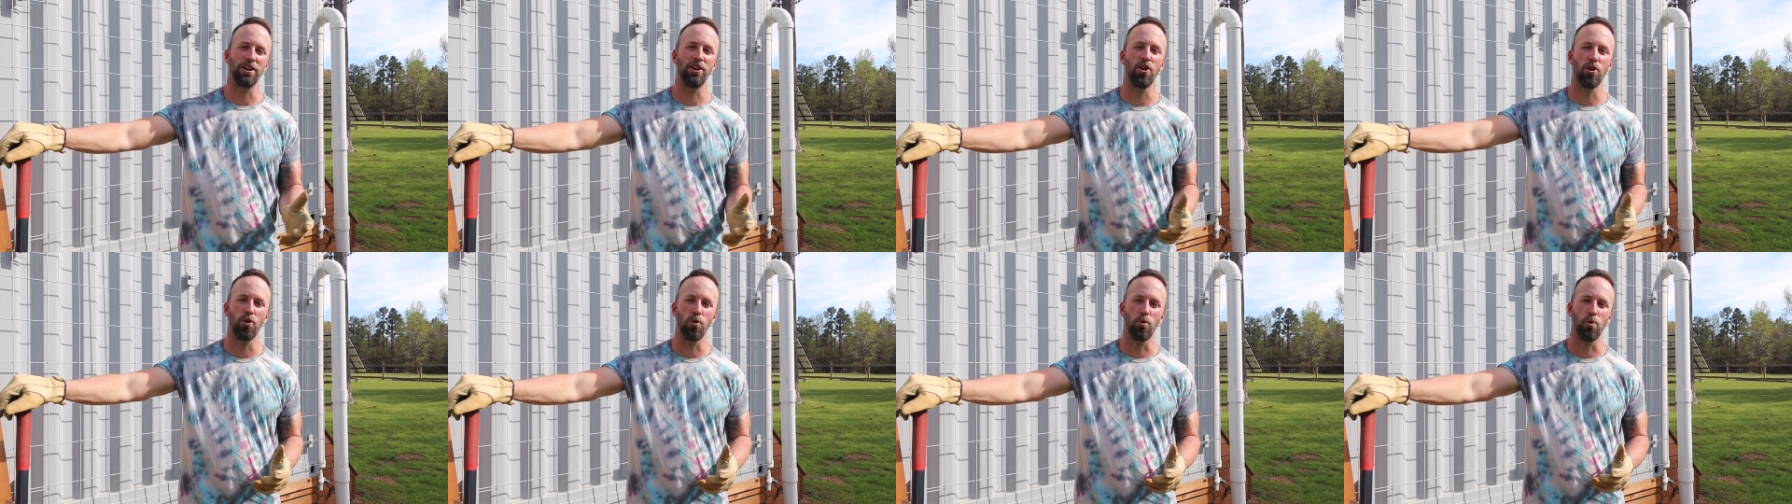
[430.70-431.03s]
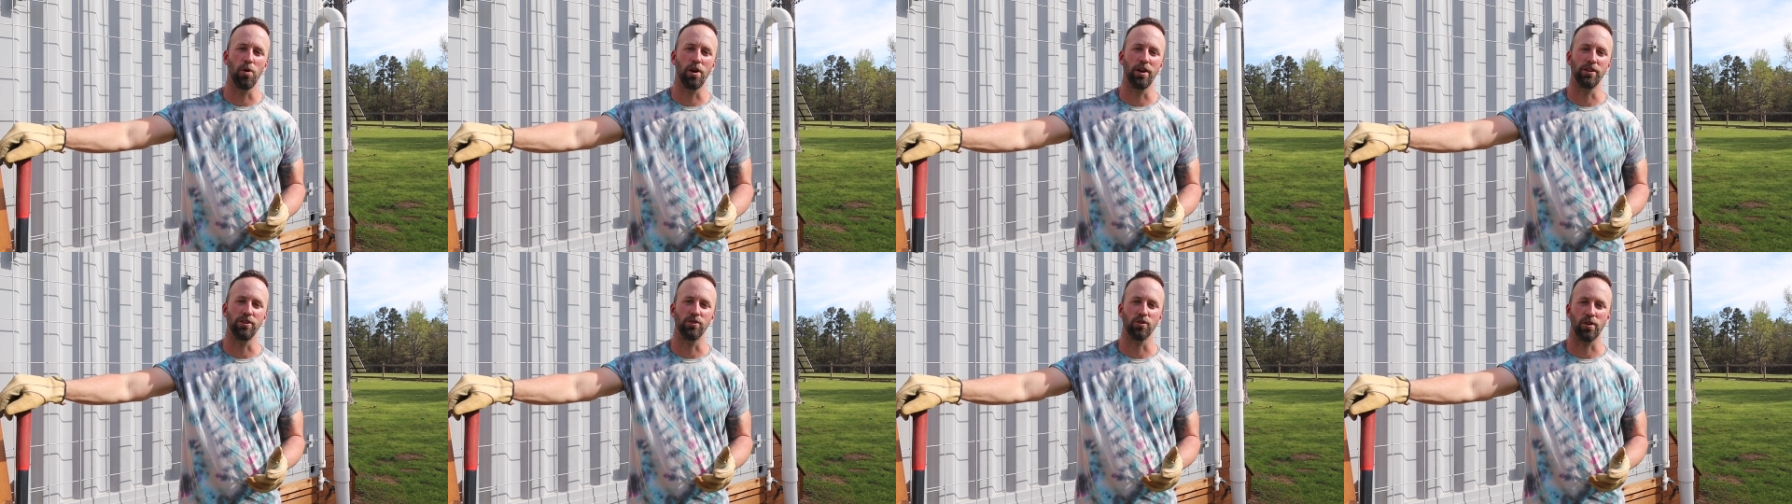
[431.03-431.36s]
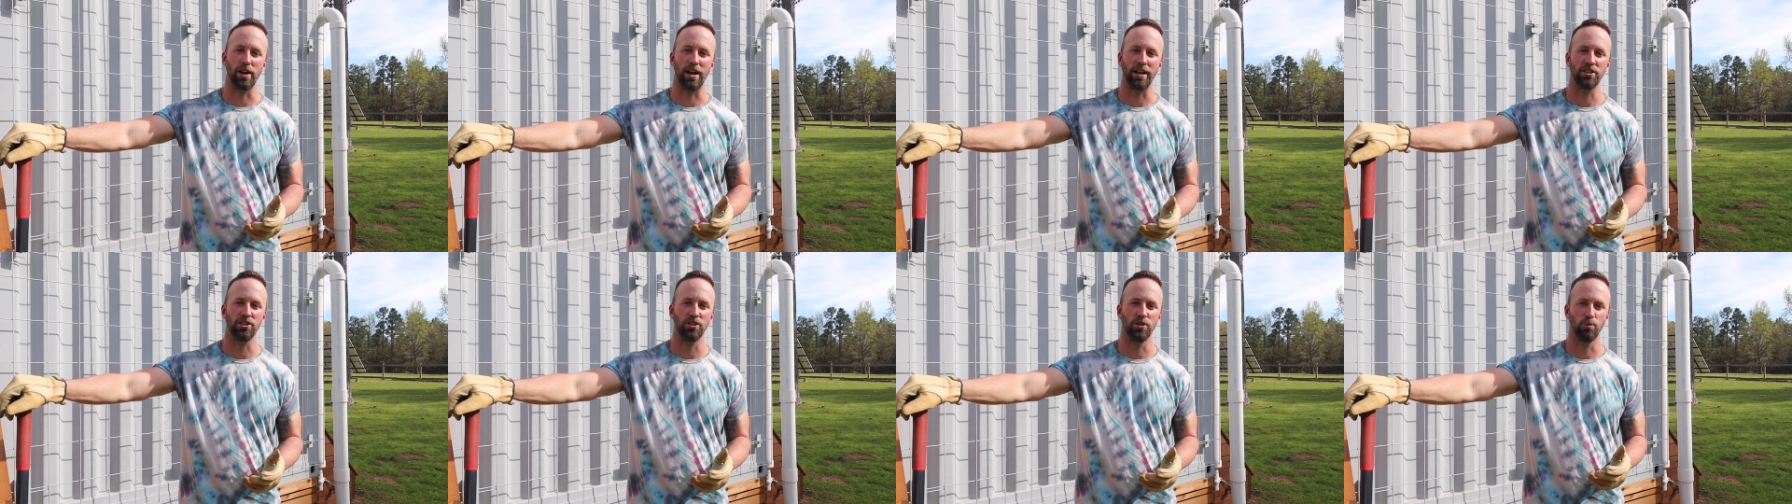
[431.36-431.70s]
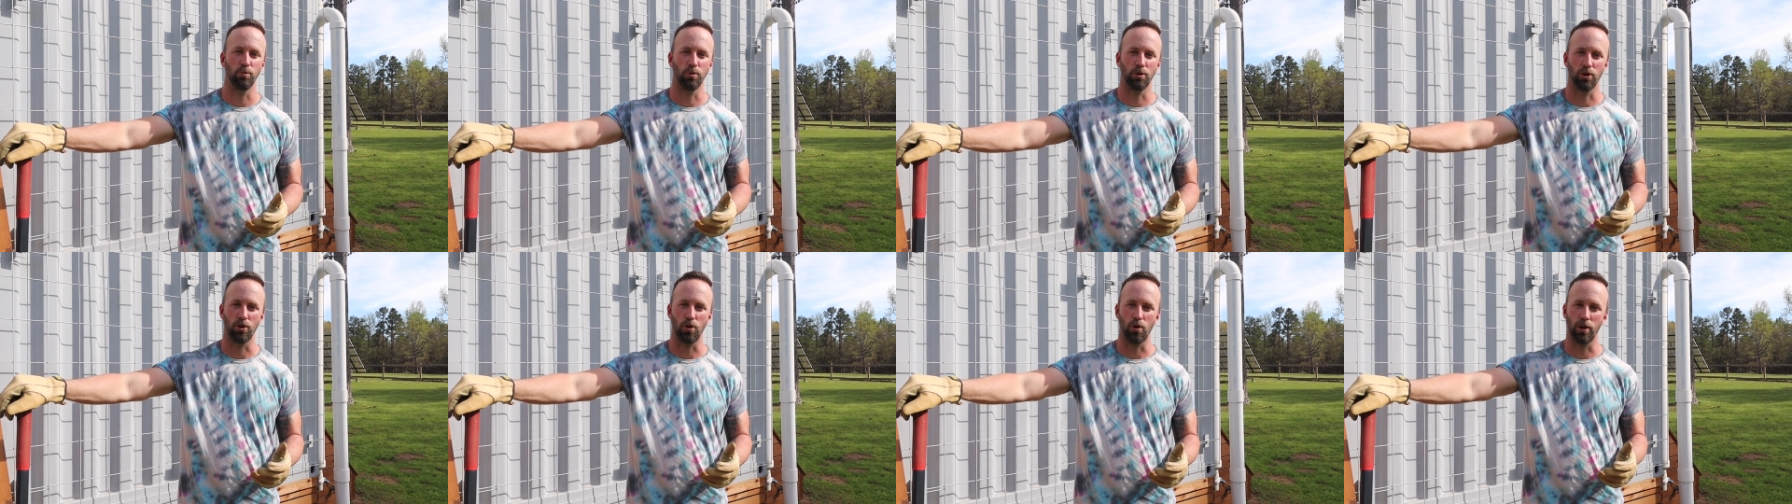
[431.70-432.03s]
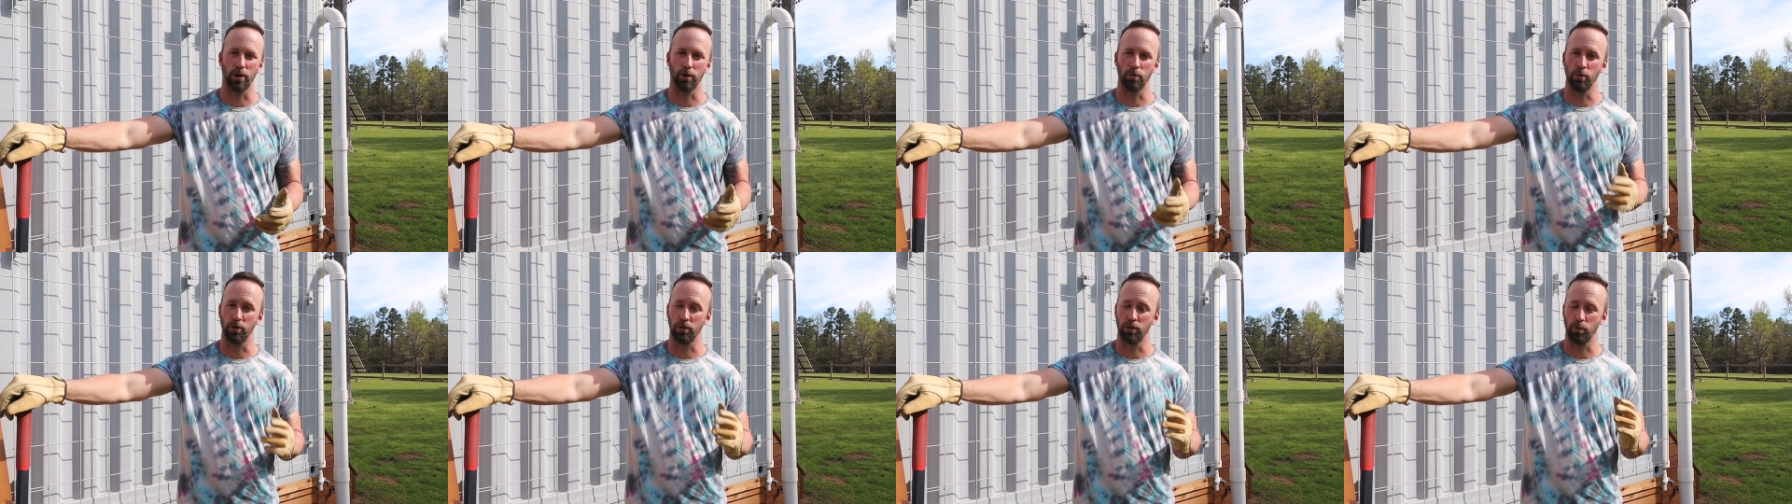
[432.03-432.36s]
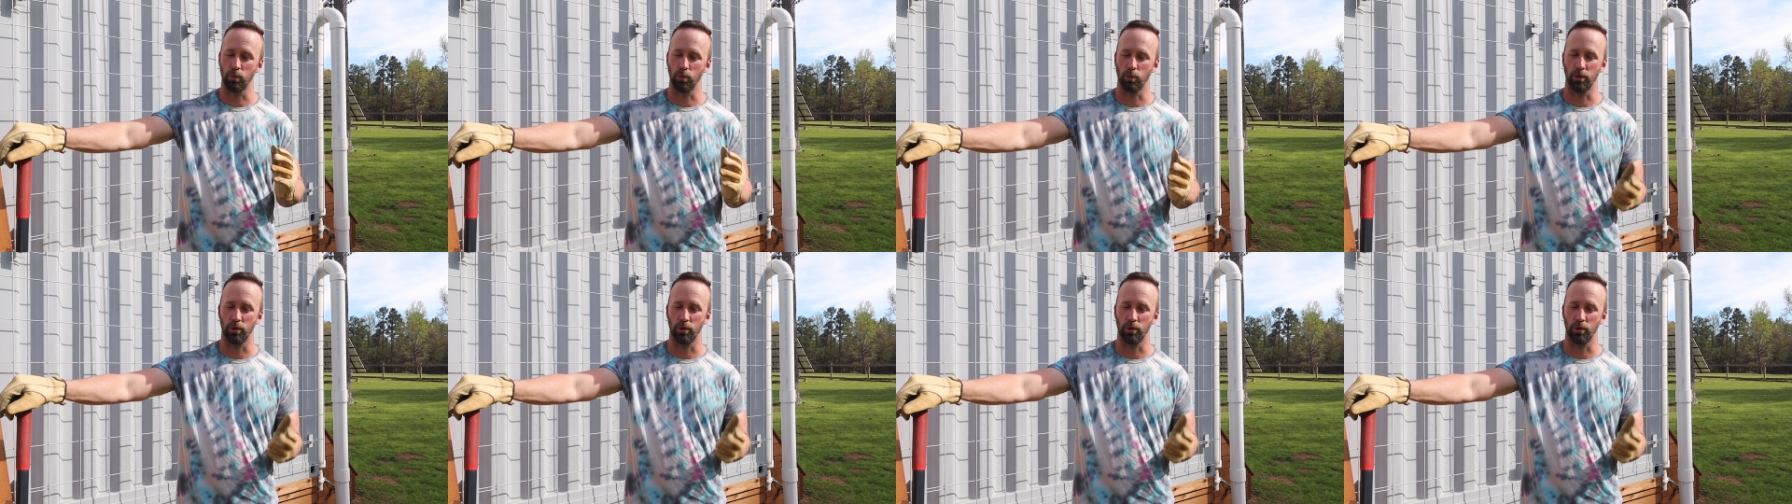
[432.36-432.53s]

know what direction we're going with,